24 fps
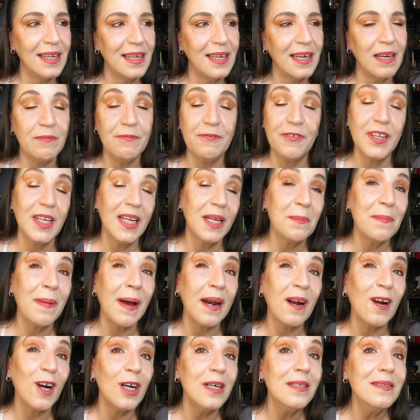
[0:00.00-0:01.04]
I'm feeling
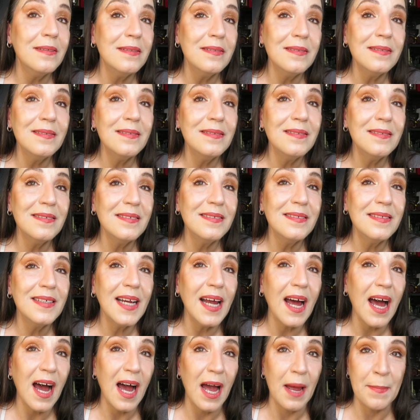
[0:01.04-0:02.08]
better.
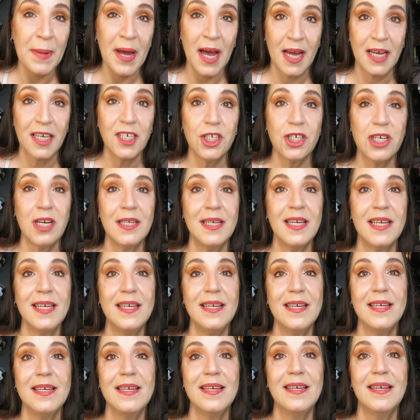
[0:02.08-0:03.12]
I'm
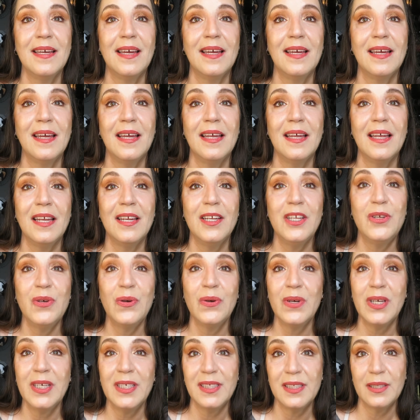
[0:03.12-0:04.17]
actually
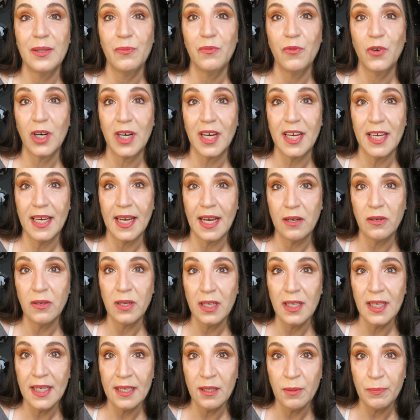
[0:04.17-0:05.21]
doing some working out a
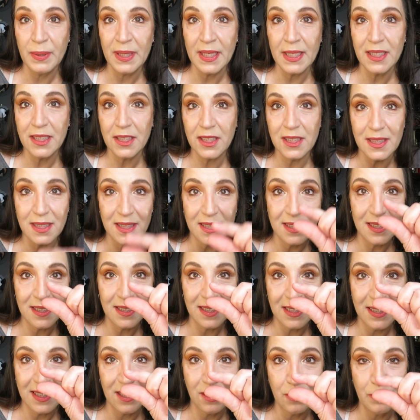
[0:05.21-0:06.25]
little bit, just a
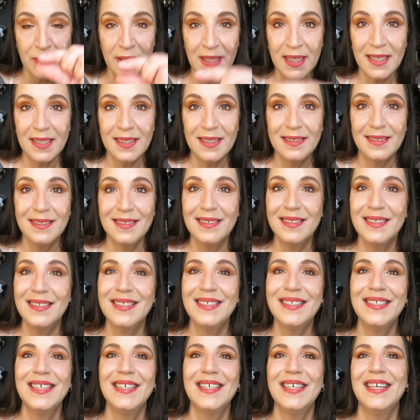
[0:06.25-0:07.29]
little bit.
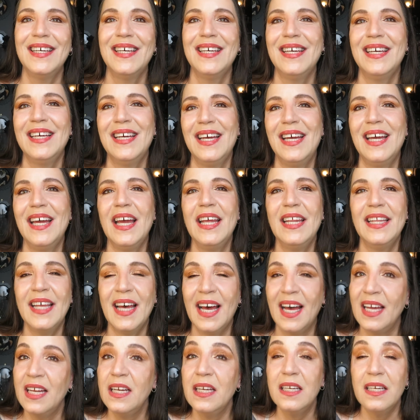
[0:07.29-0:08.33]
And
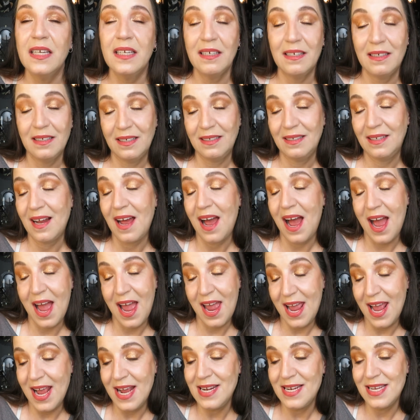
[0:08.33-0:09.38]
that,
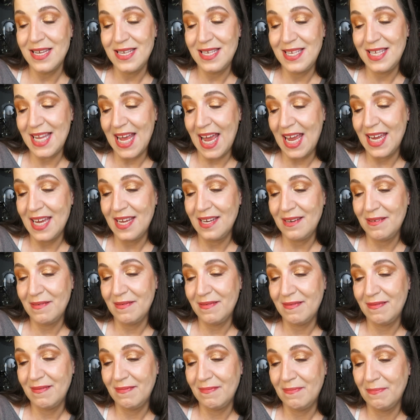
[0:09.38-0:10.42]
I hate to say it,
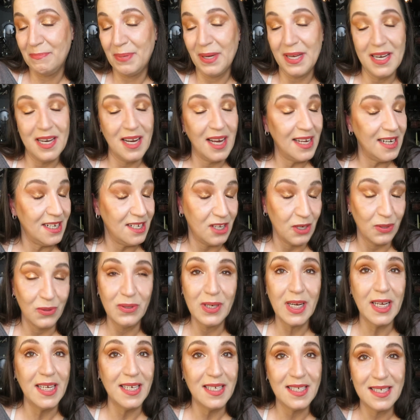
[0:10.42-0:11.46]
but I
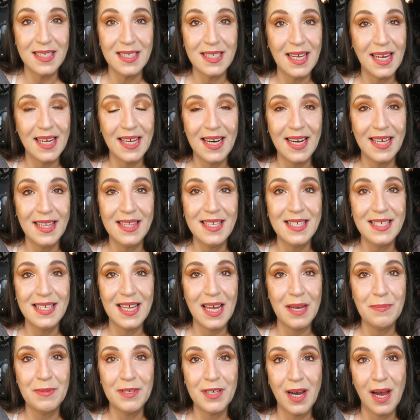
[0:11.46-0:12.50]
don't hate to say it at the
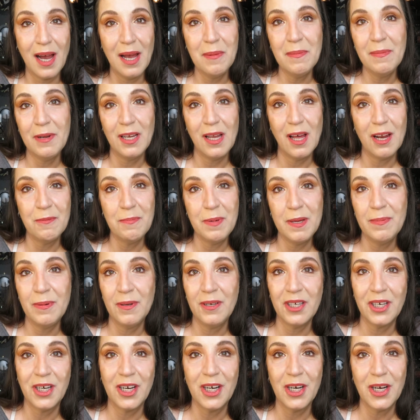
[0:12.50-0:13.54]
same time. A lot of people
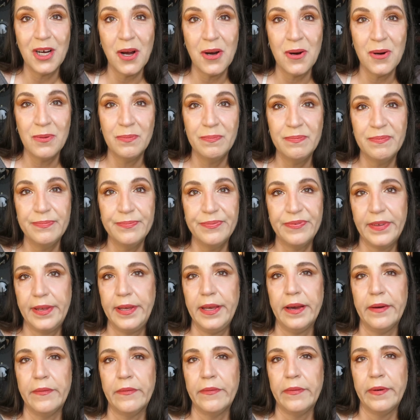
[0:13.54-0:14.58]
are going to go,
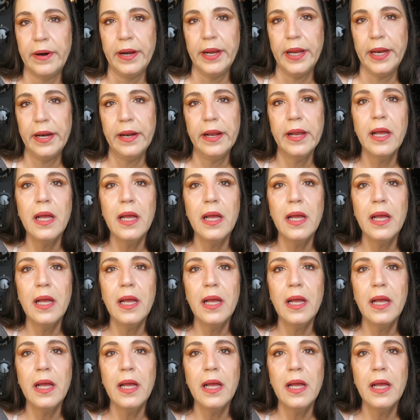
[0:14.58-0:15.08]
yeah, right.